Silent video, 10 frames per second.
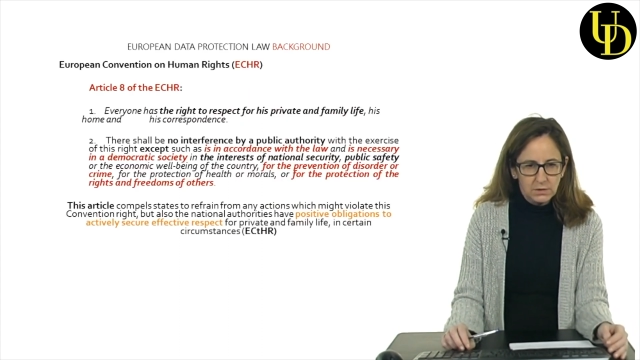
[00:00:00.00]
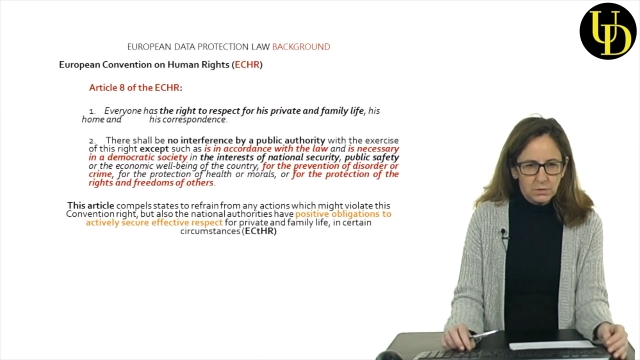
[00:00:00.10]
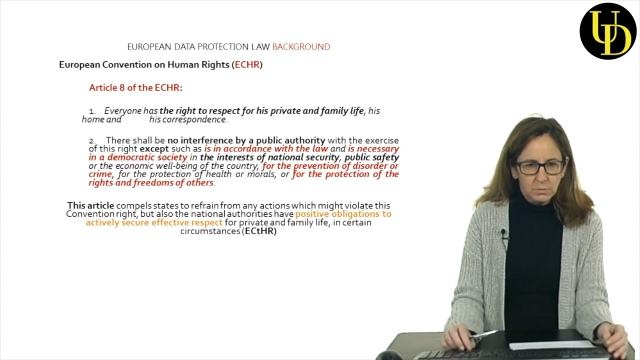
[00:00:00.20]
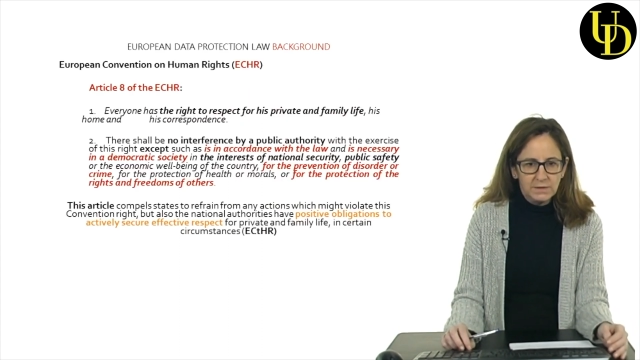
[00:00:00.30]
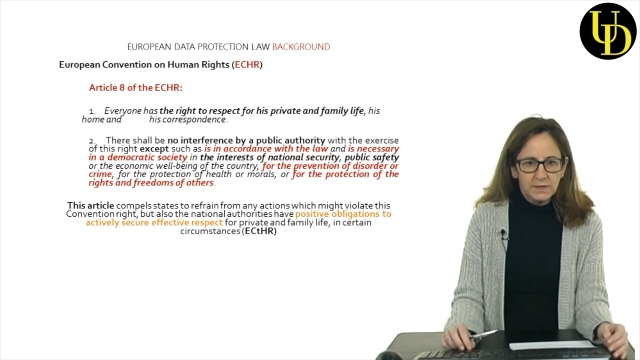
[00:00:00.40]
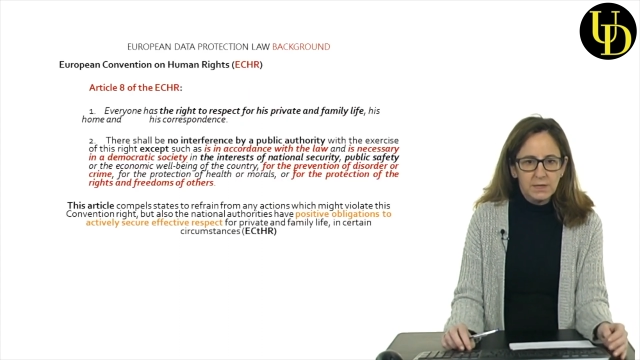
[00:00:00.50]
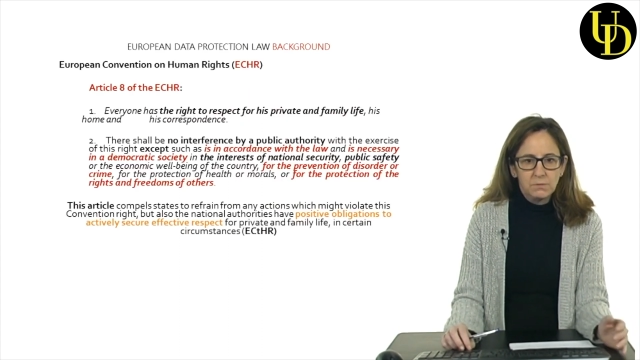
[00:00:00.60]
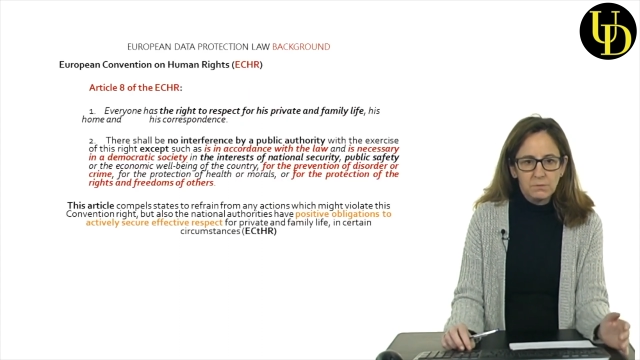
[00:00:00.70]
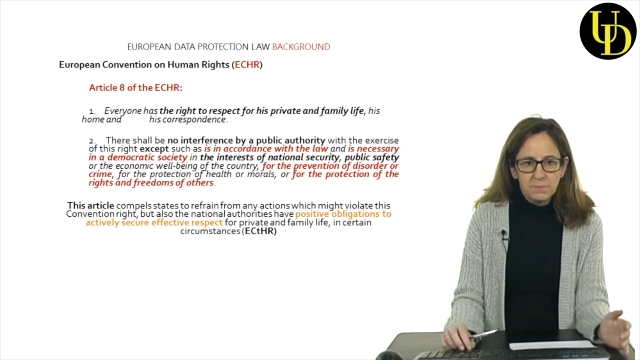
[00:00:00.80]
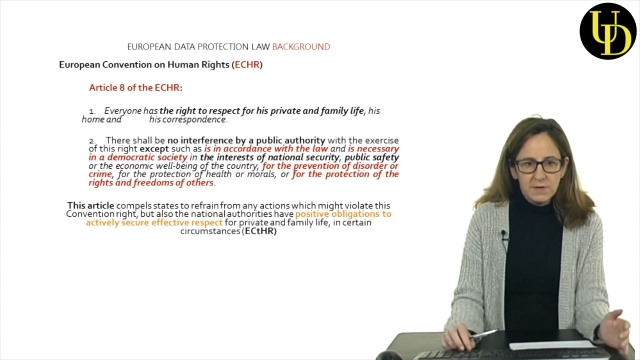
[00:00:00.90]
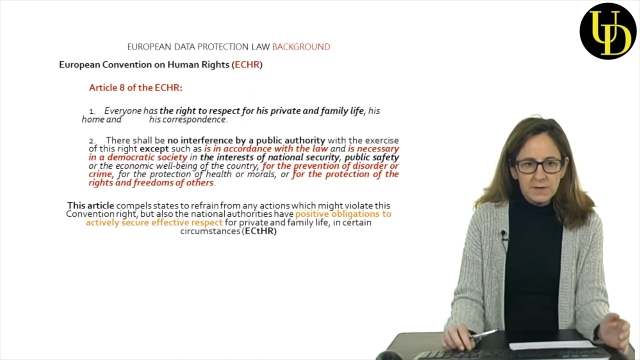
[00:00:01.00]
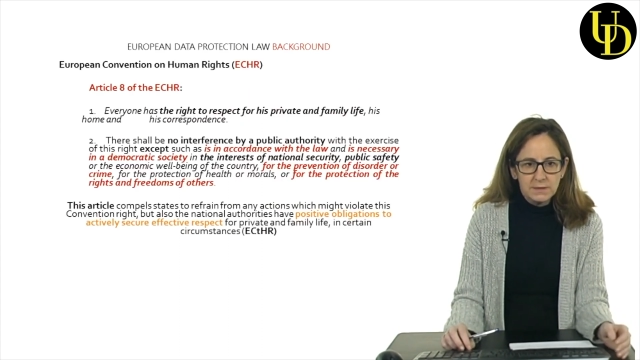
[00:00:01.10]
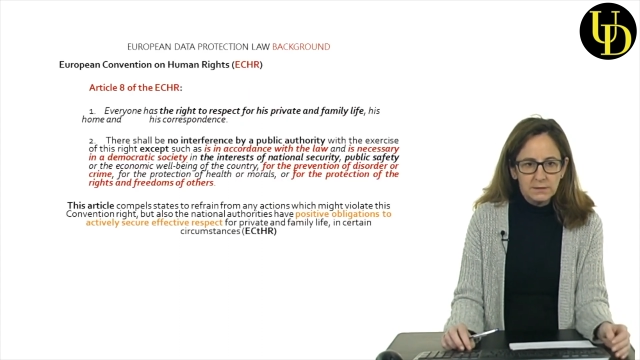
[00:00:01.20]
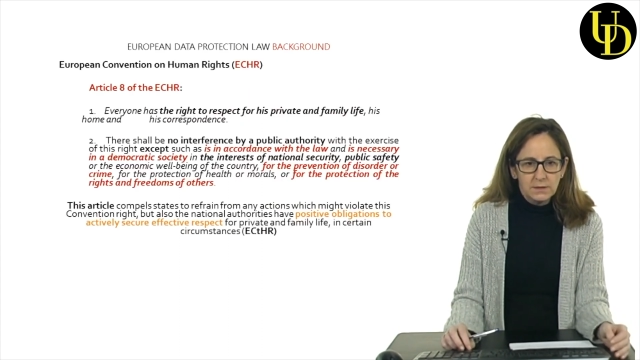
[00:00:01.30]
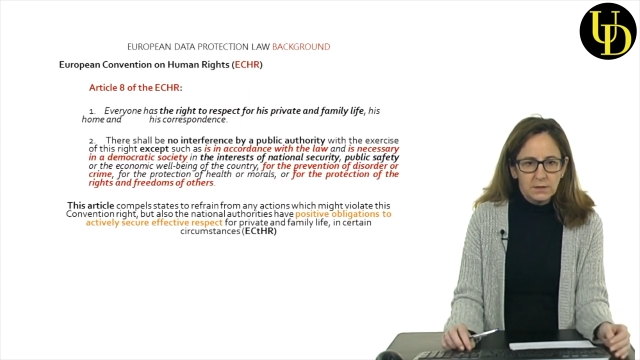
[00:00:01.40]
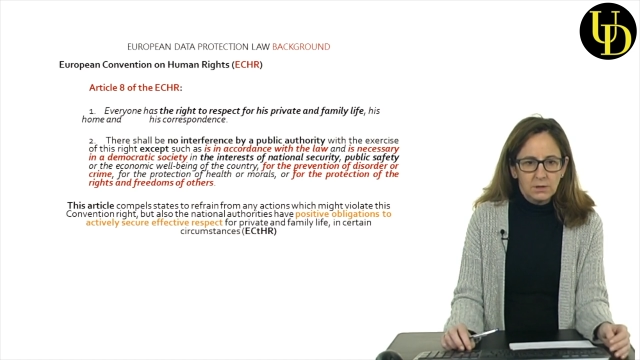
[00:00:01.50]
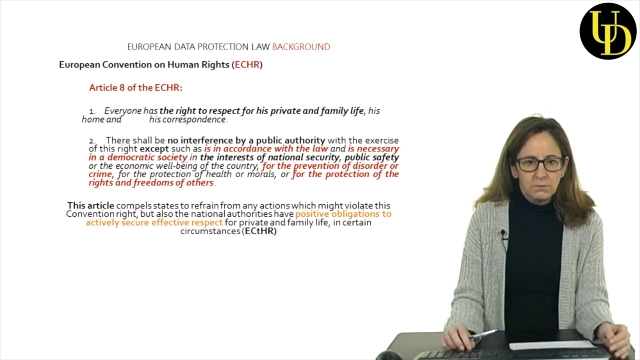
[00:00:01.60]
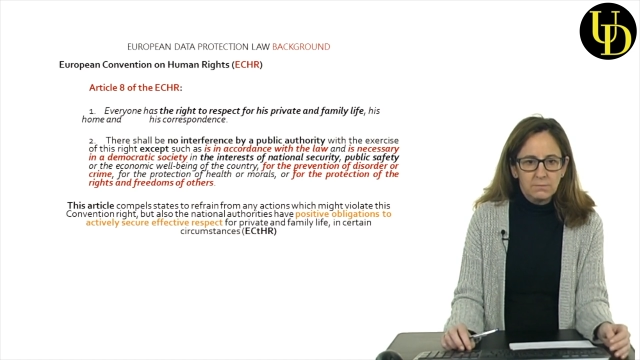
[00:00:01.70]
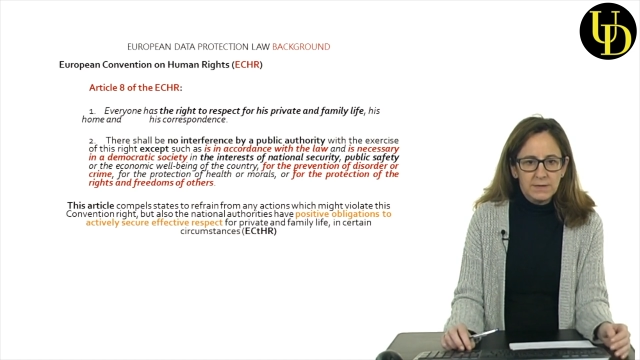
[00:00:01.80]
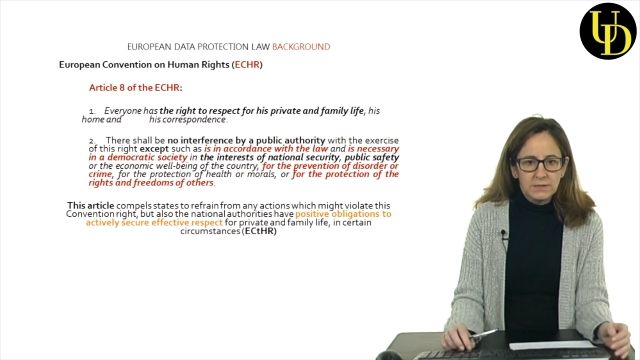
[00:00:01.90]
with the European
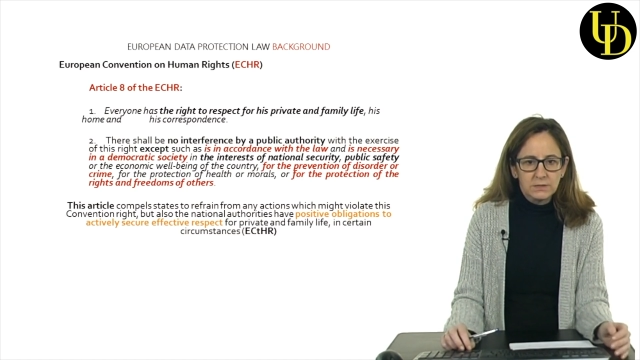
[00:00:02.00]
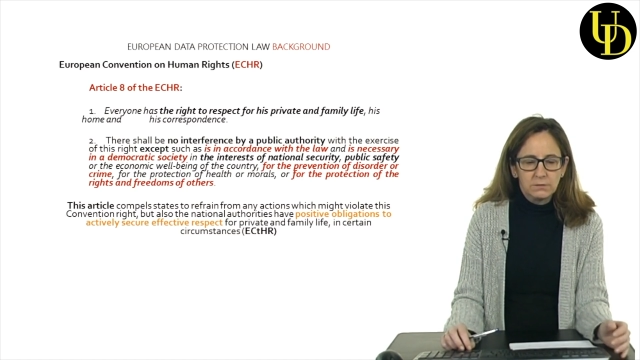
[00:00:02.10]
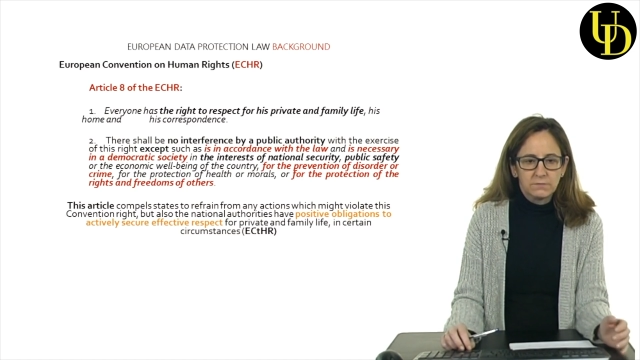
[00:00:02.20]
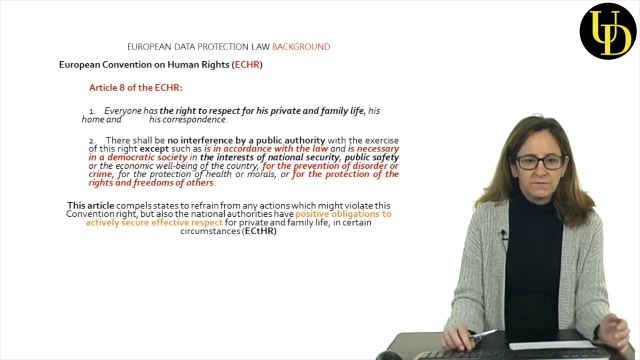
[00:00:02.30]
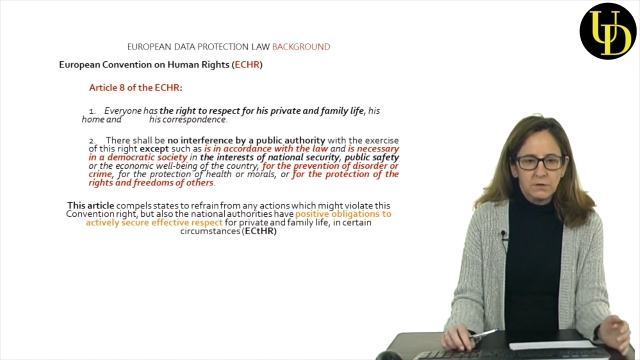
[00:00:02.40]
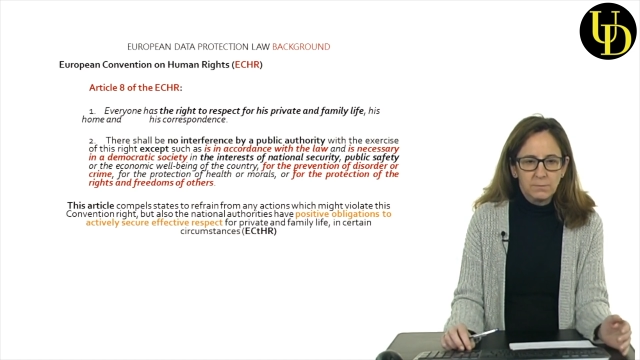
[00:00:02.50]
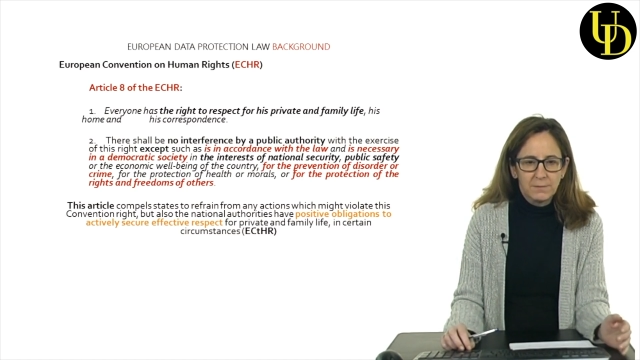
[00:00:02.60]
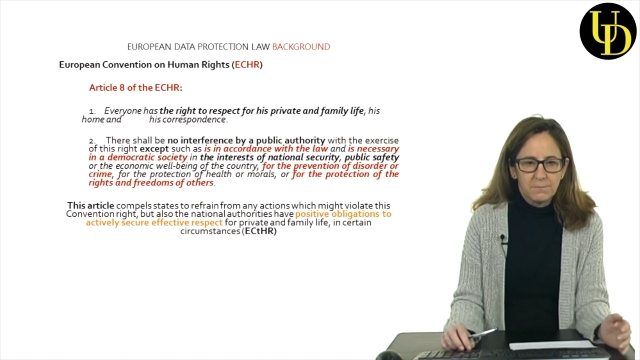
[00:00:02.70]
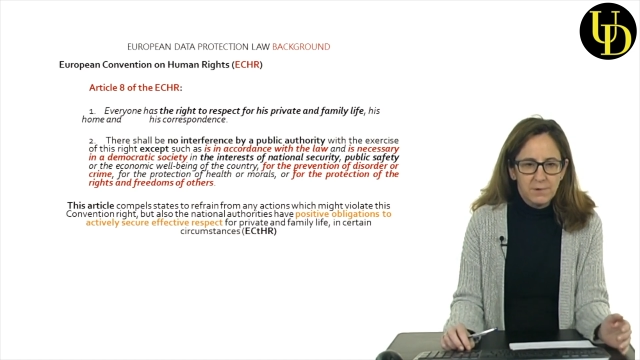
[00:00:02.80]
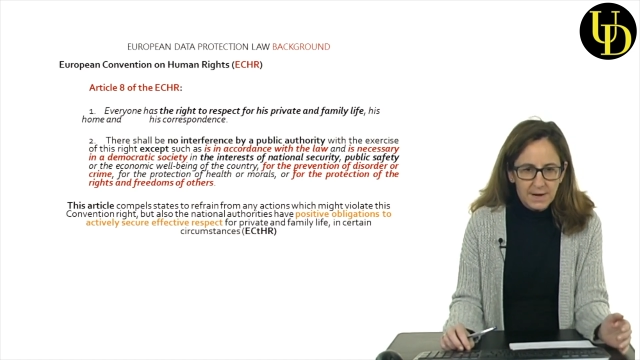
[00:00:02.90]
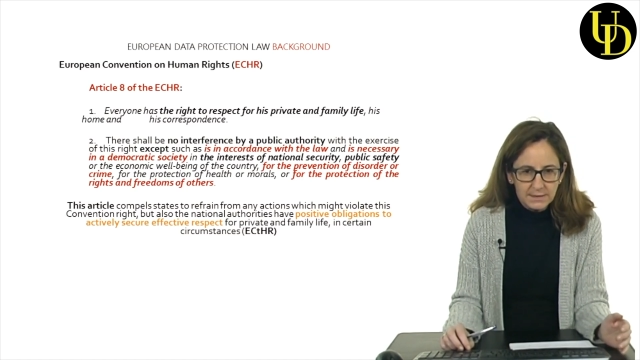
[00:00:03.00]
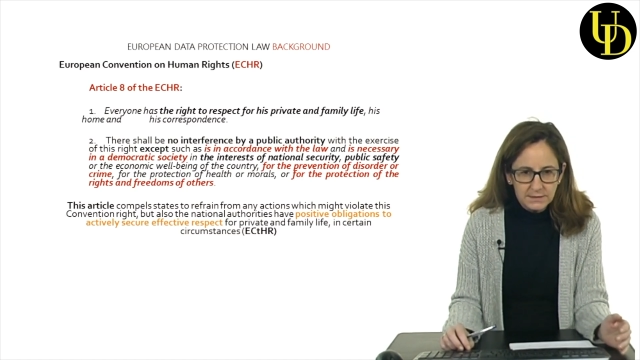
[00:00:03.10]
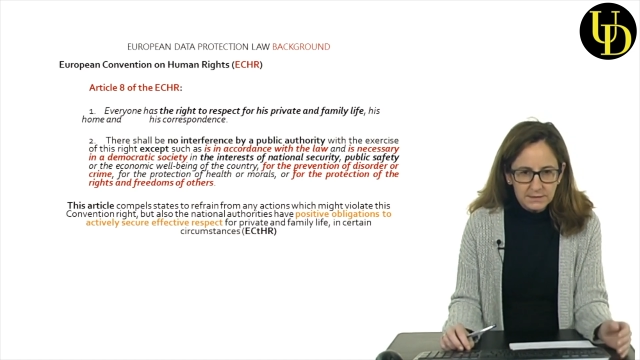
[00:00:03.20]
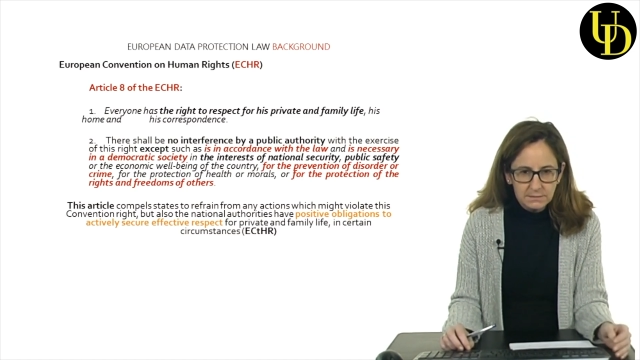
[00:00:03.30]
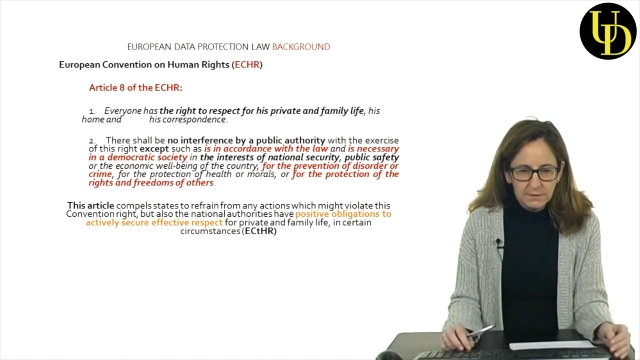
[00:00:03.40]
Convention of Human Rights,